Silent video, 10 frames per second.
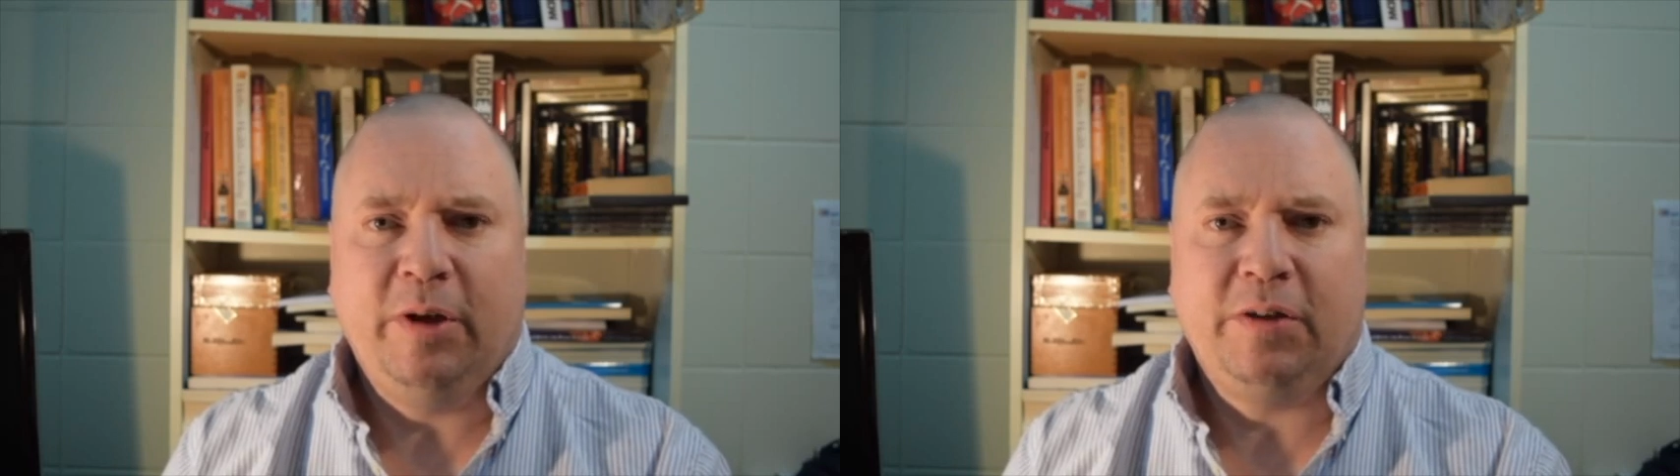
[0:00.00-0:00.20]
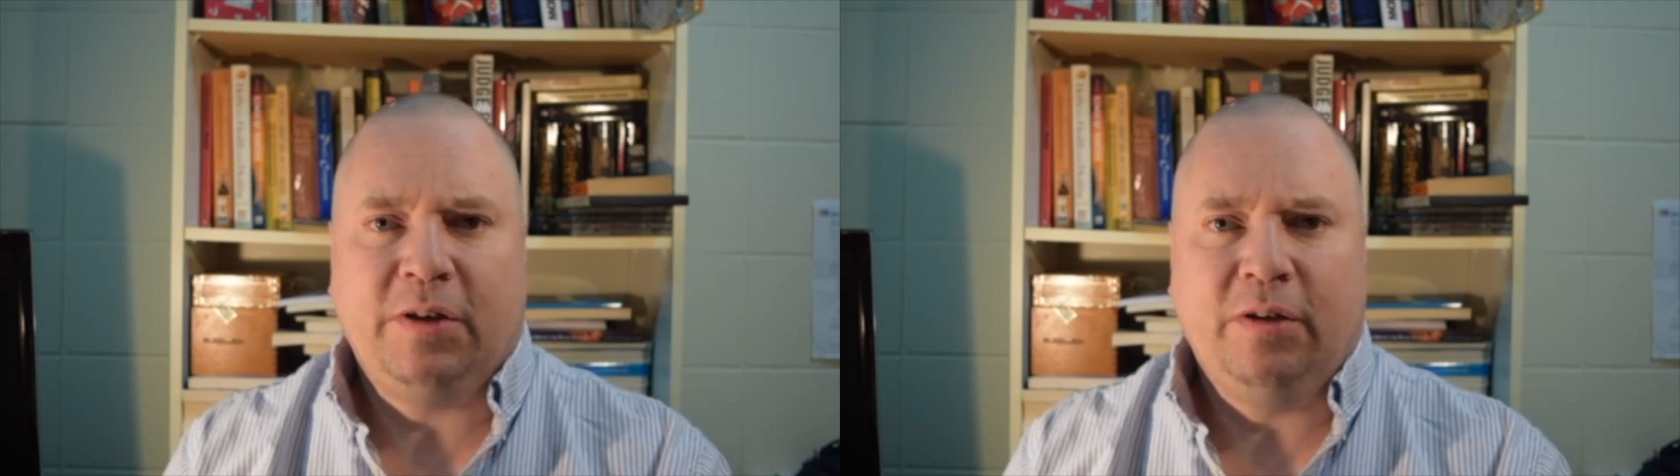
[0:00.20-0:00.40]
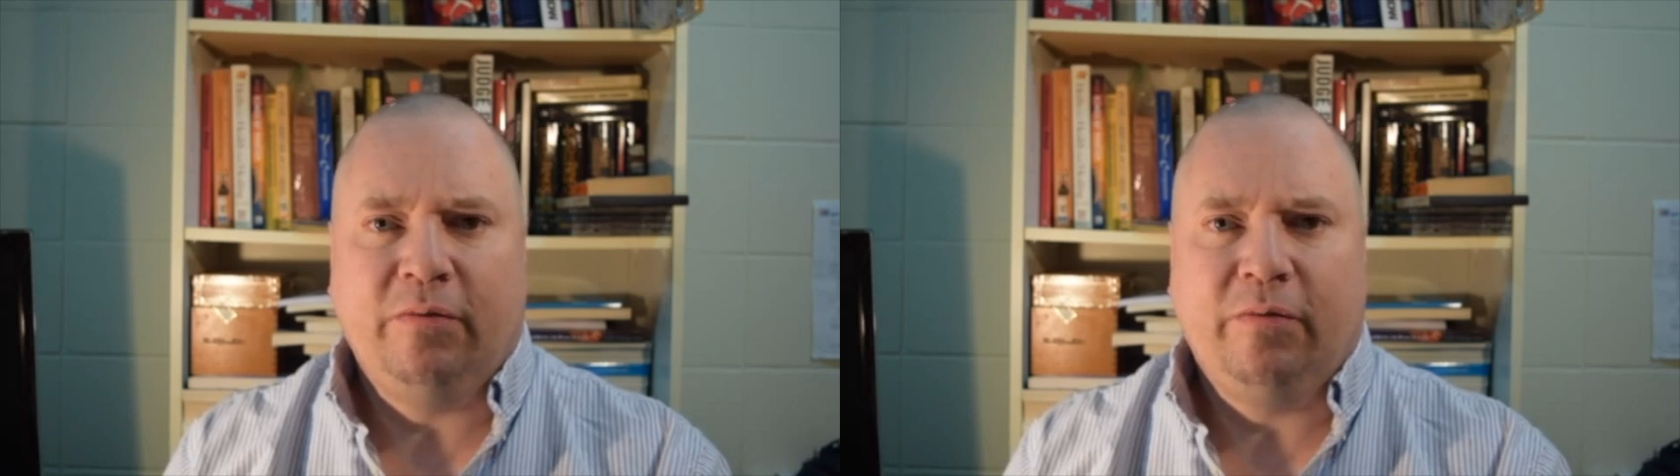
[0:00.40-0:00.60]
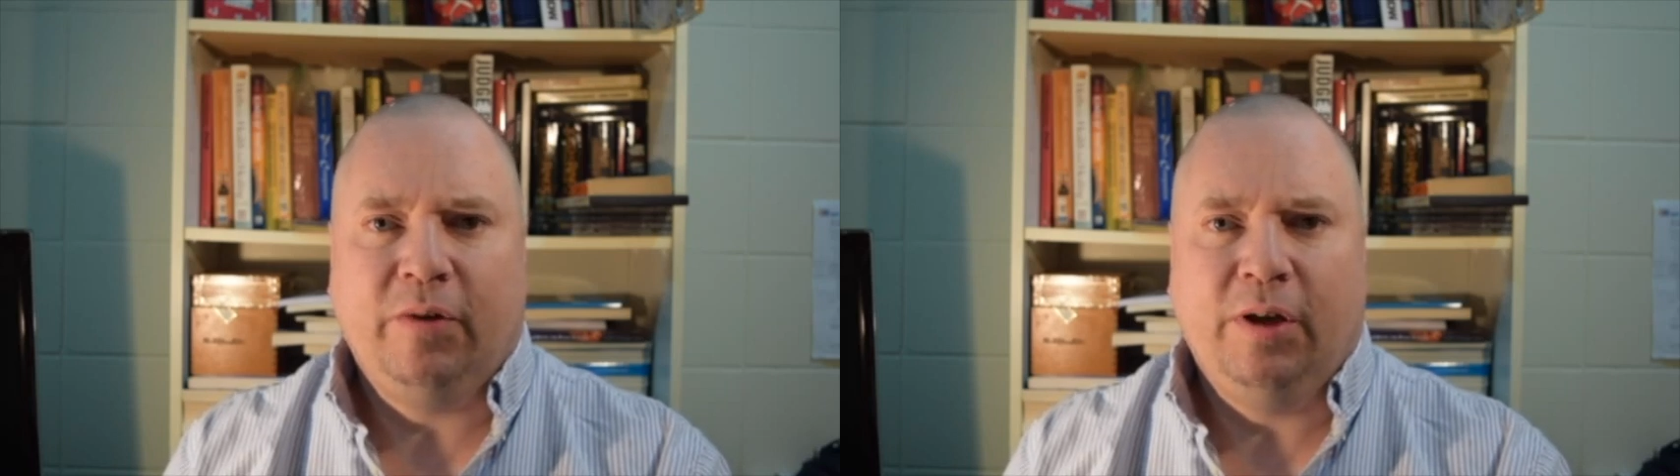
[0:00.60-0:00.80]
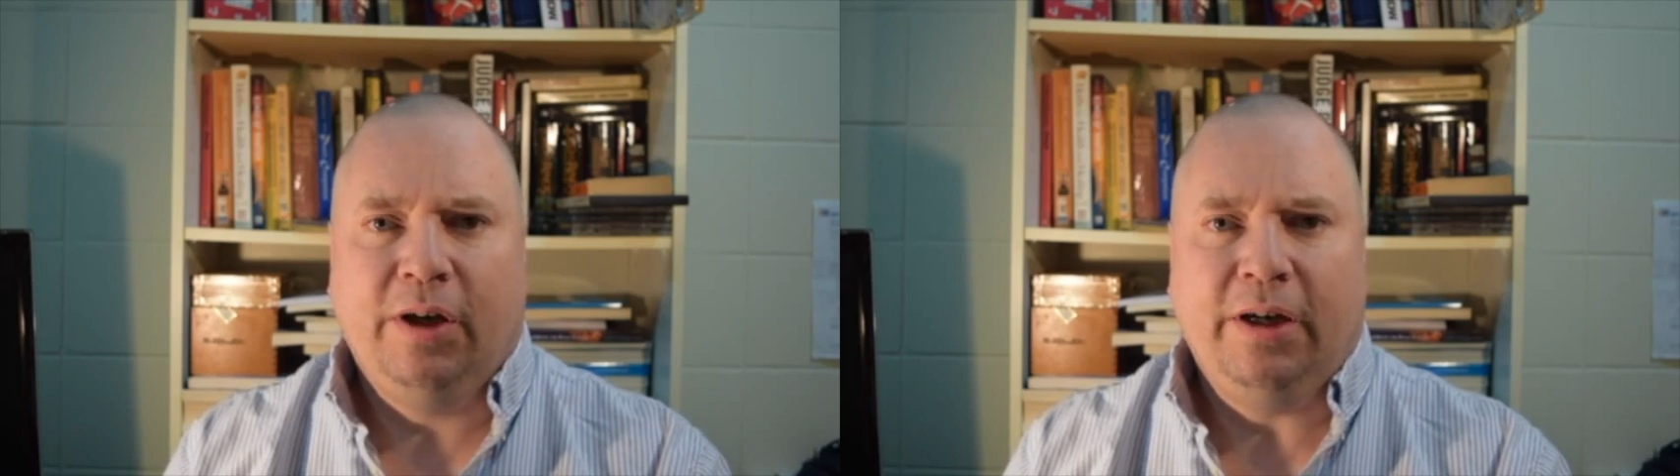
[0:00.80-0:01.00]
myself
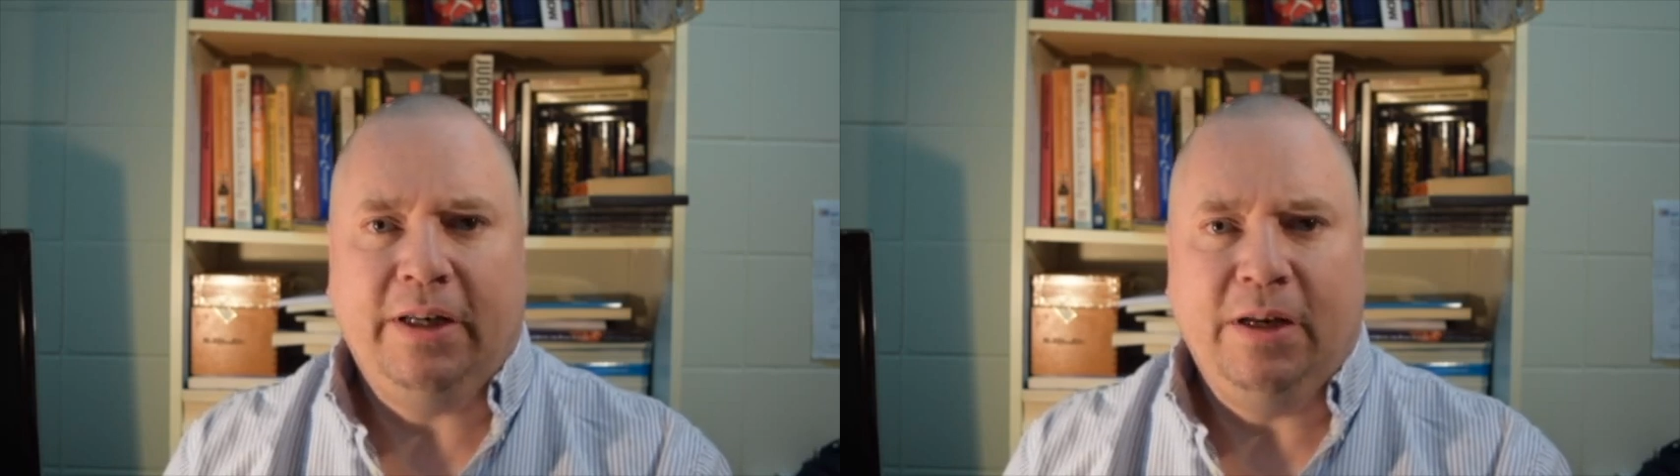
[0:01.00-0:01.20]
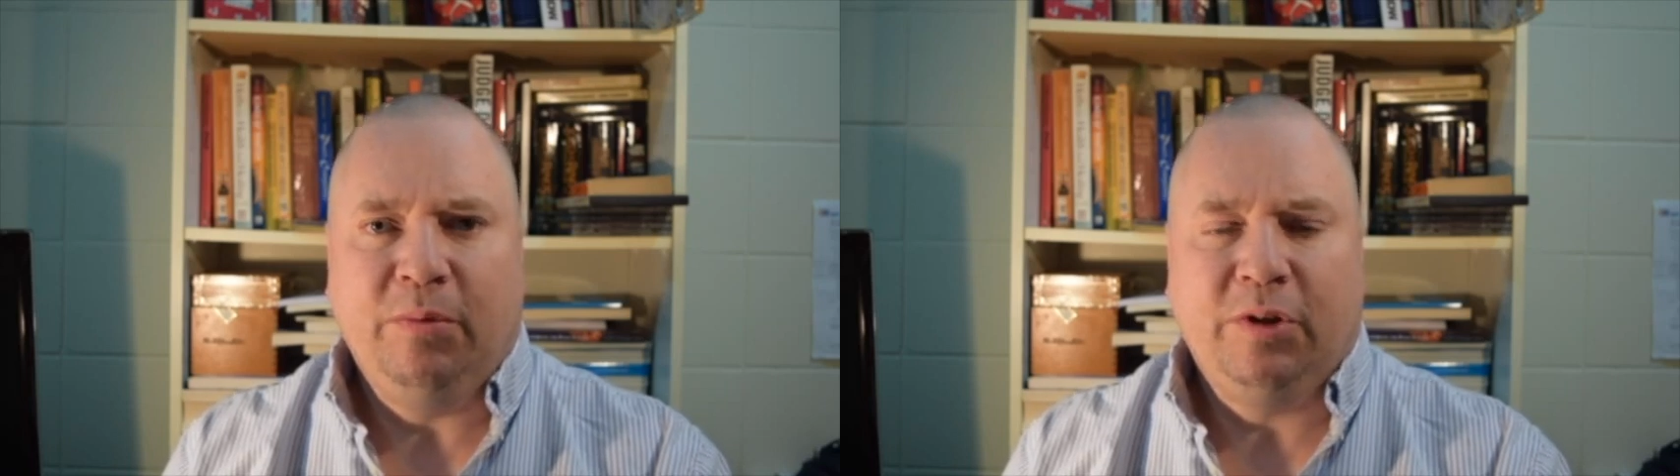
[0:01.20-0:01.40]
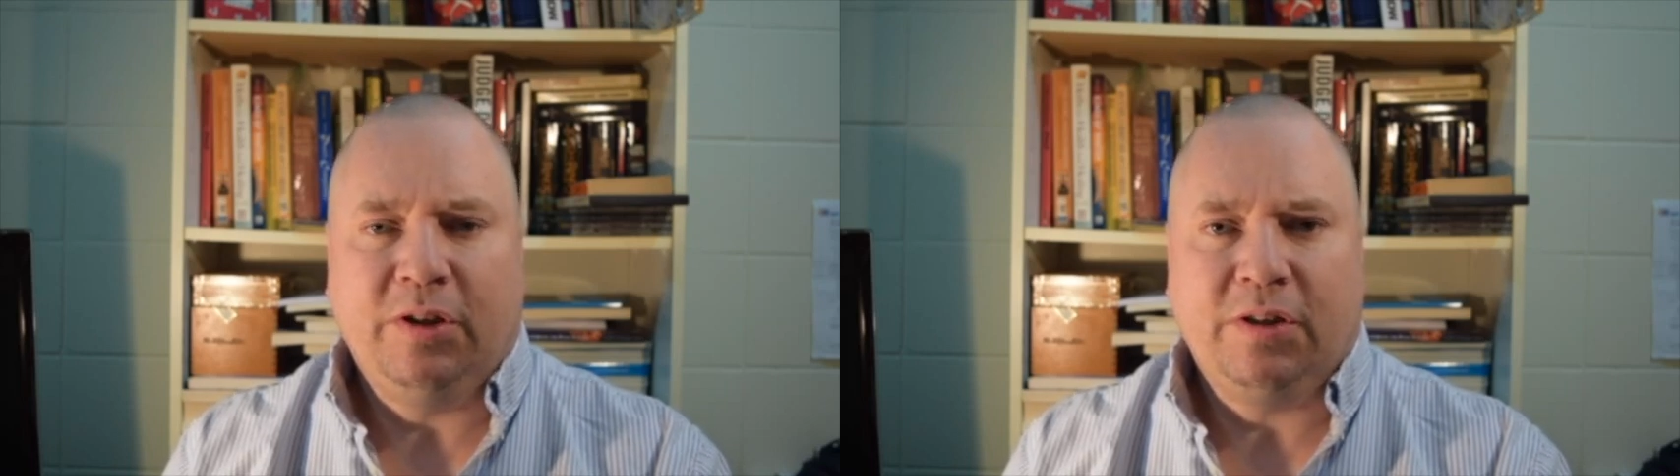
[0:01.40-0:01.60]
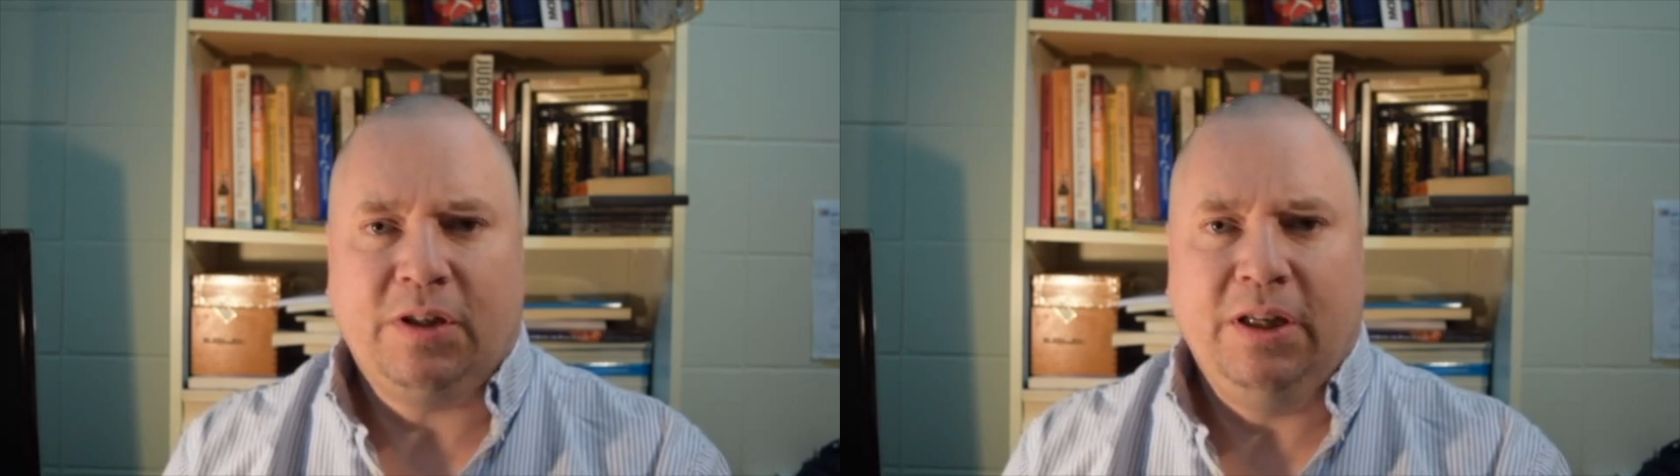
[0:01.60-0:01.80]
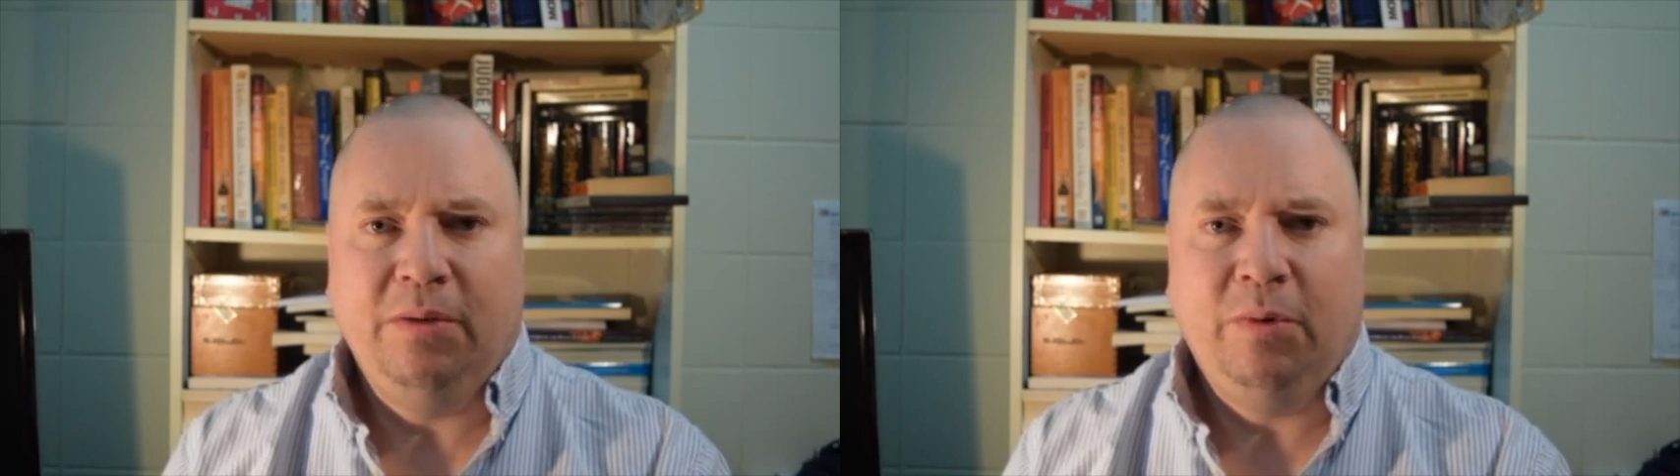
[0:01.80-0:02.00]
unable to
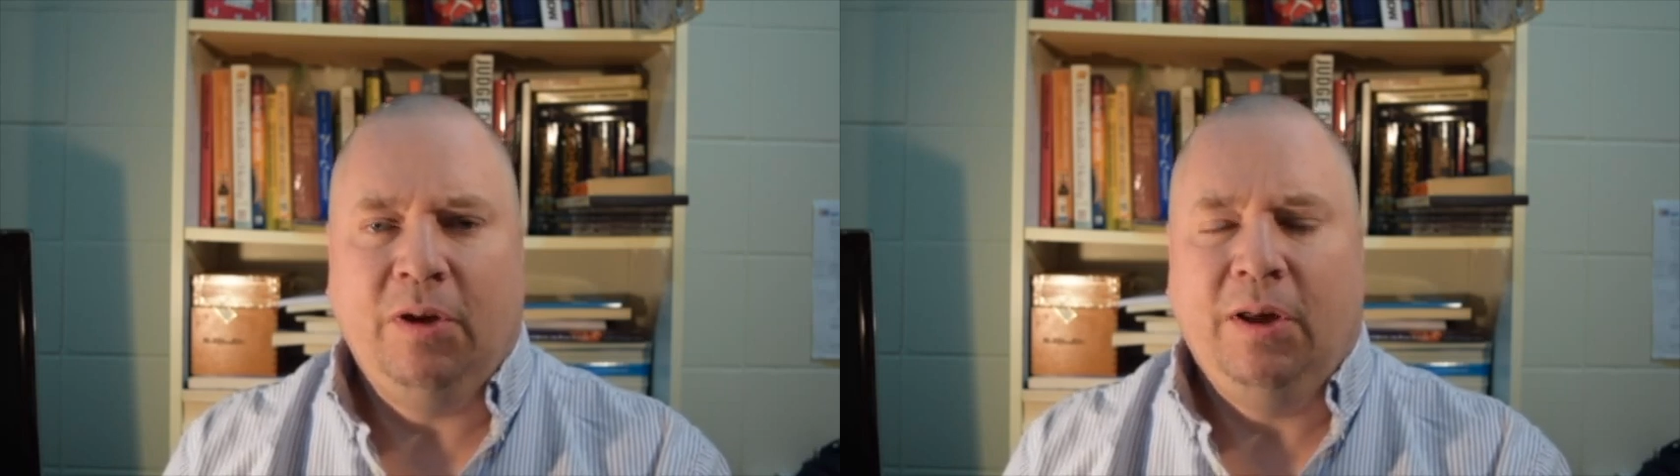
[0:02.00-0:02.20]
sleep,